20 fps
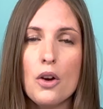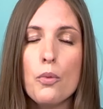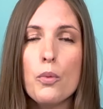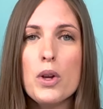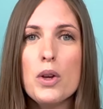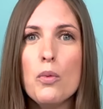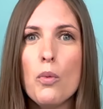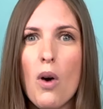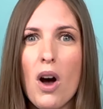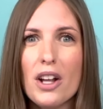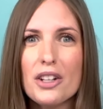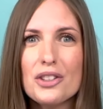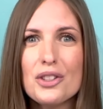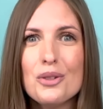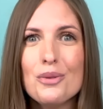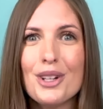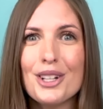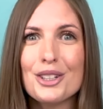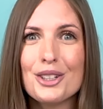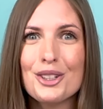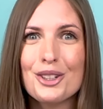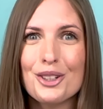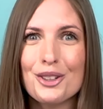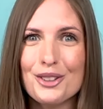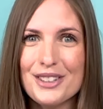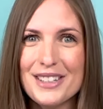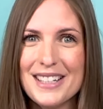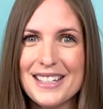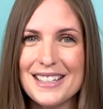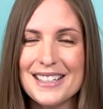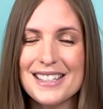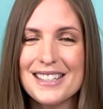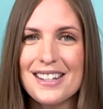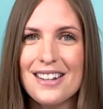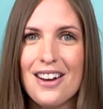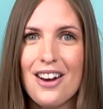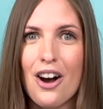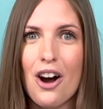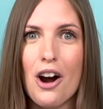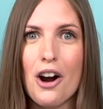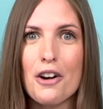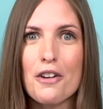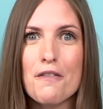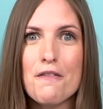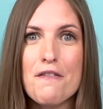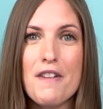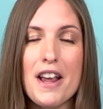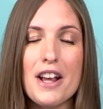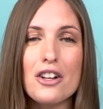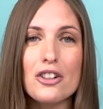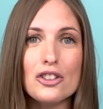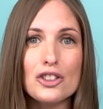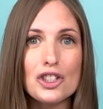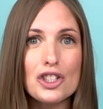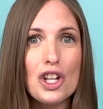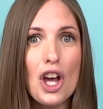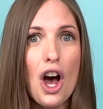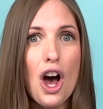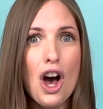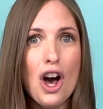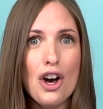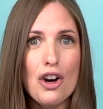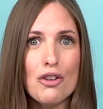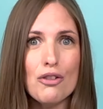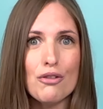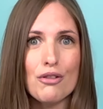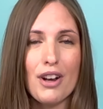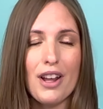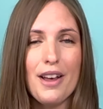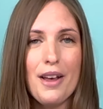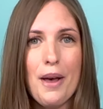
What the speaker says: We want to increase our vagal tone